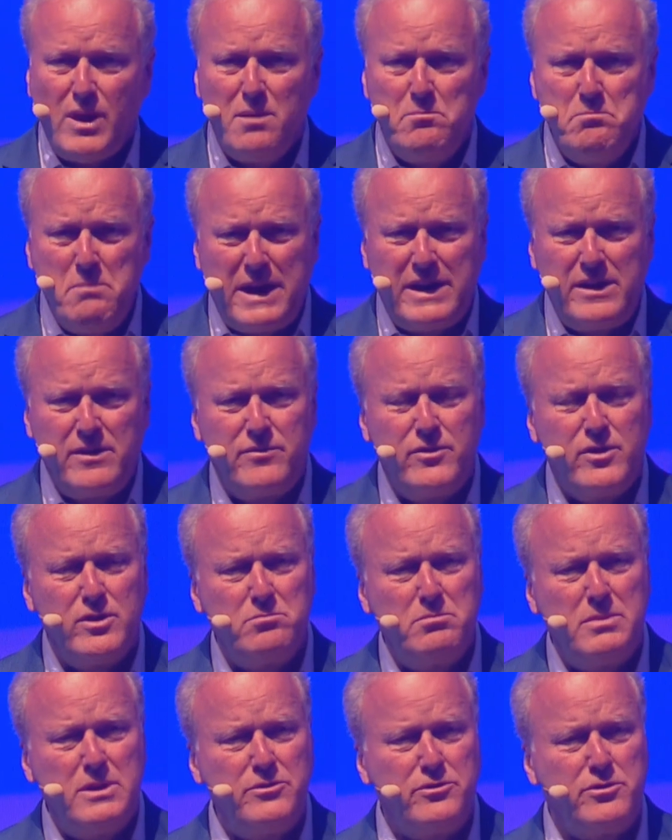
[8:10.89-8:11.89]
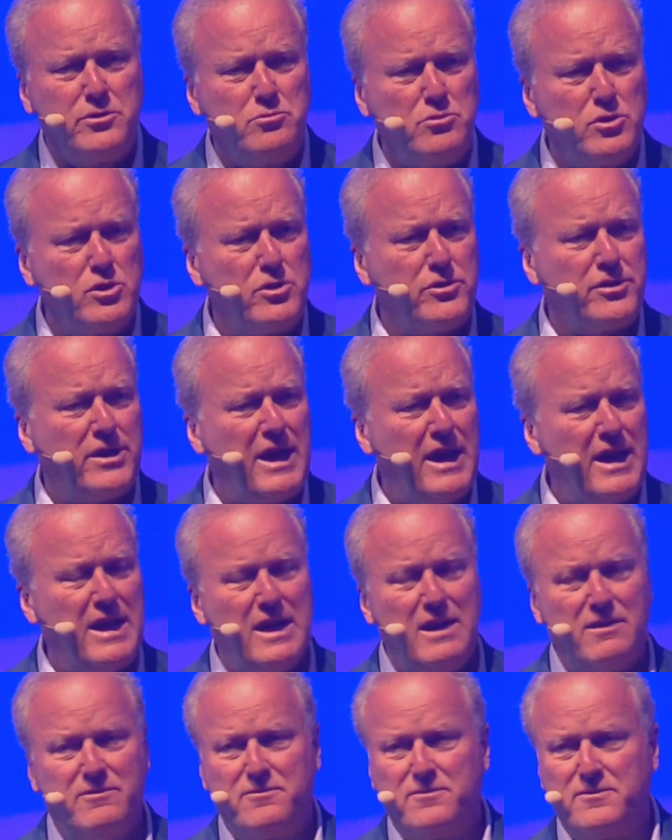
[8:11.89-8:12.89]
Many of them do not
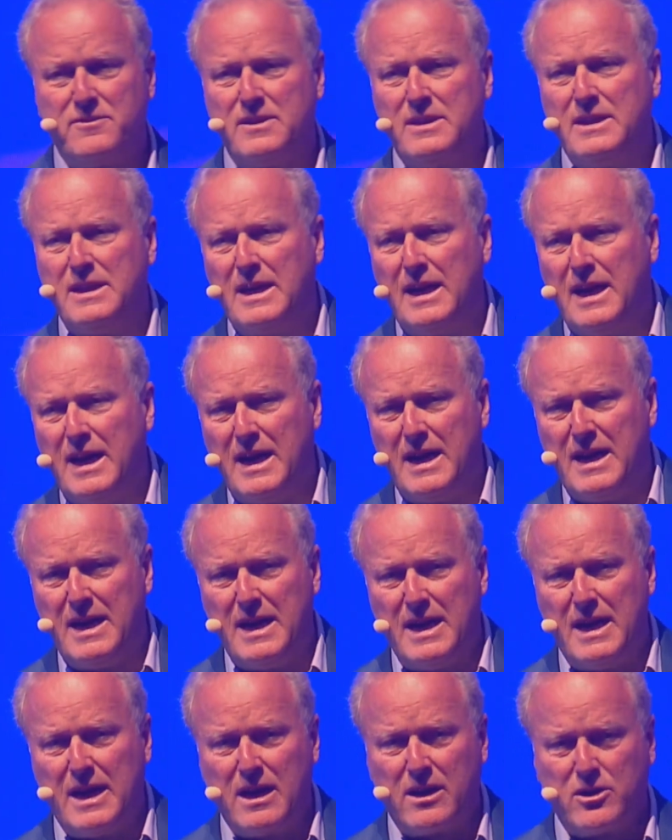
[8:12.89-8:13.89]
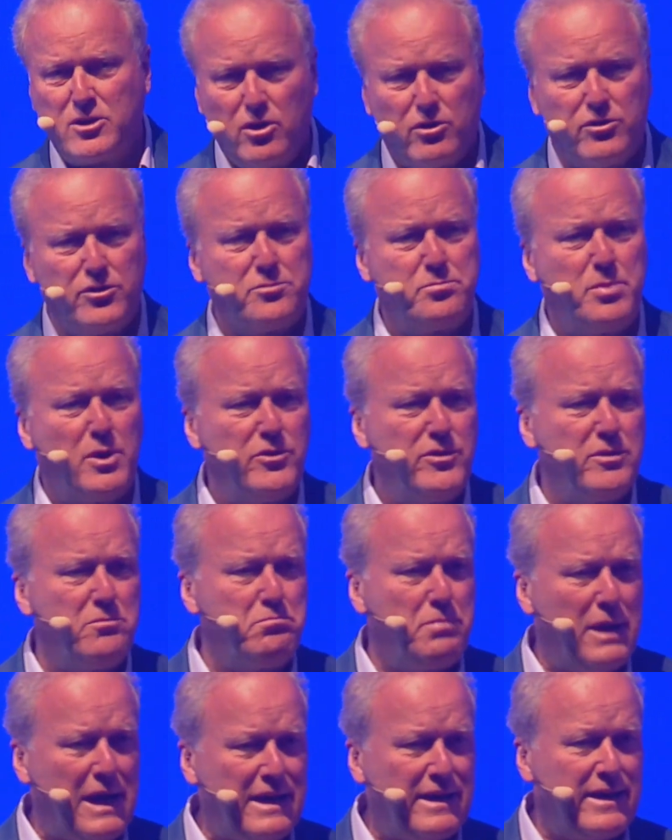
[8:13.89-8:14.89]
have
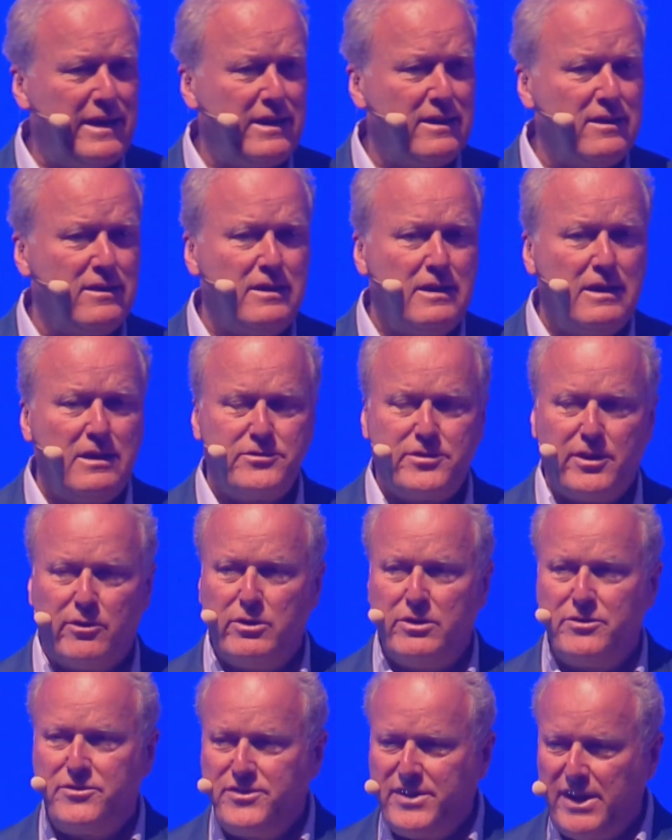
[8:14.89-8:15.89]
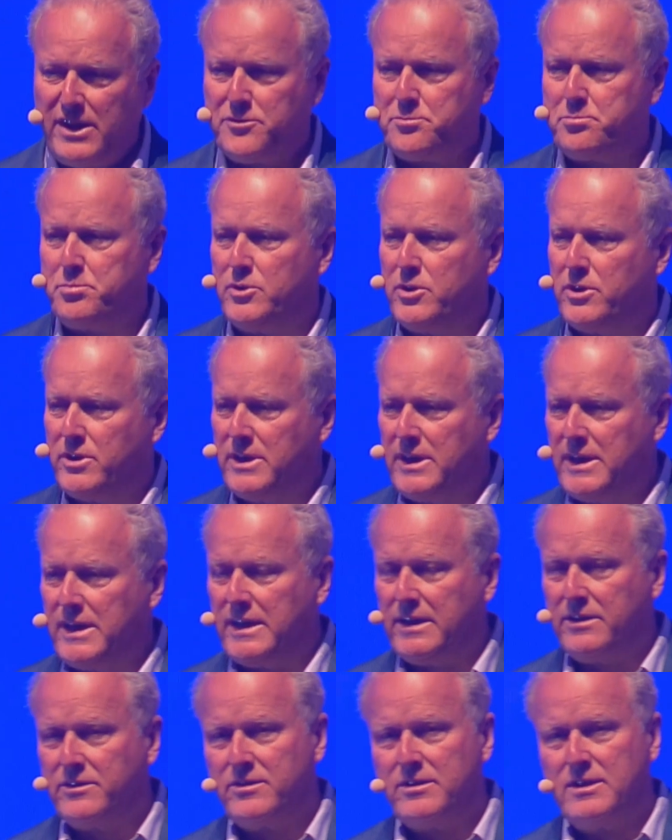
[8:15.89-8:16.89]
correspondent banking, so are in desperate
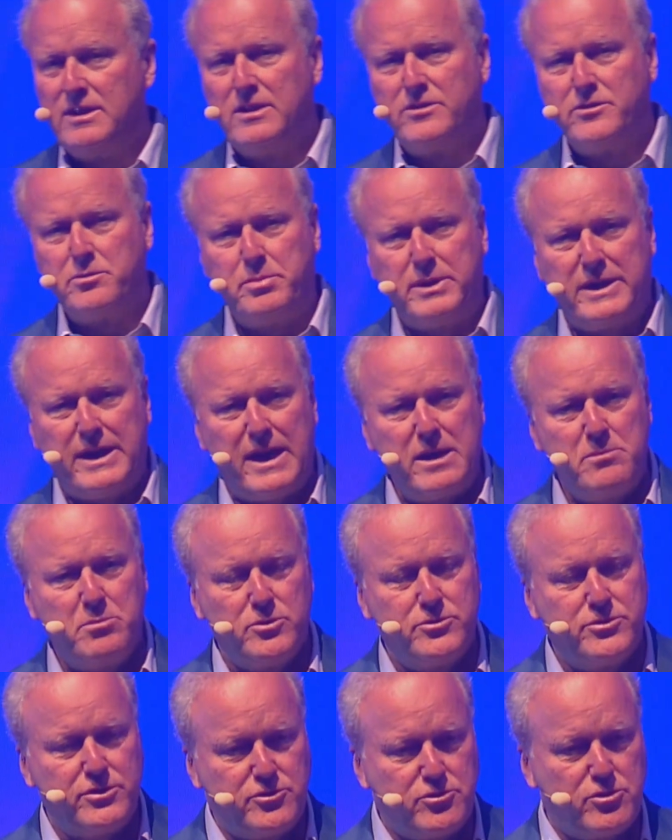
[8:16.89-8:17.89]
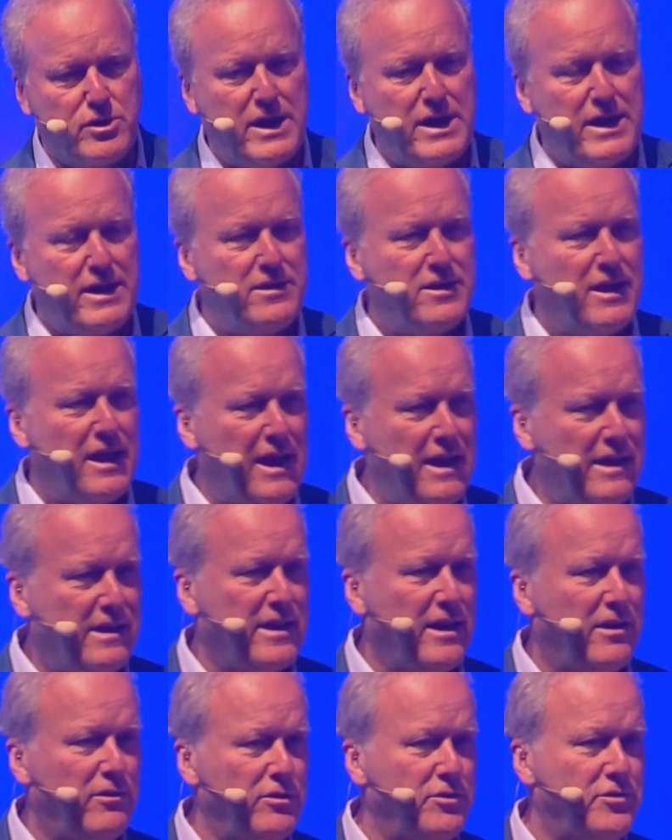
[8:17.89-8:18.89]
need to be able to trade a
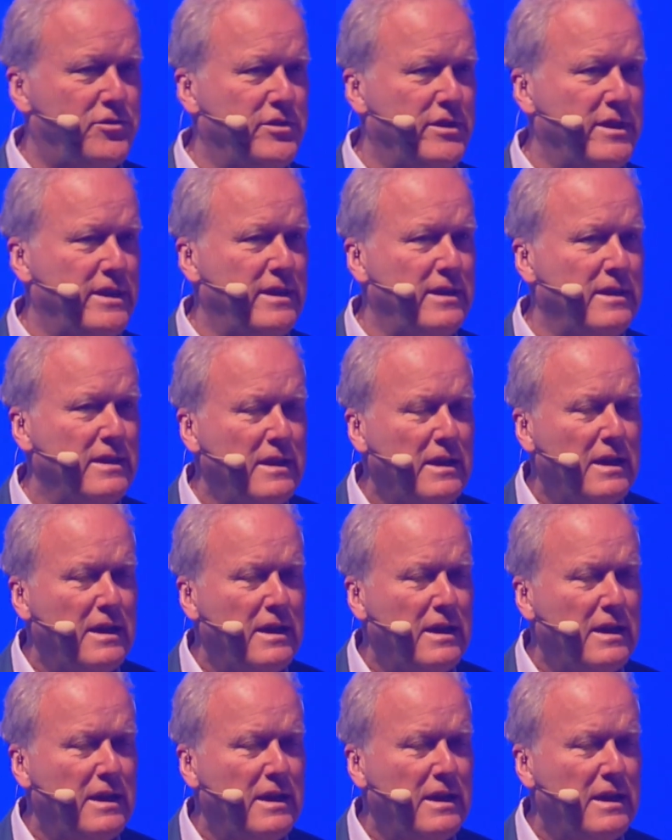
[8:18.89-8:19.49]
currency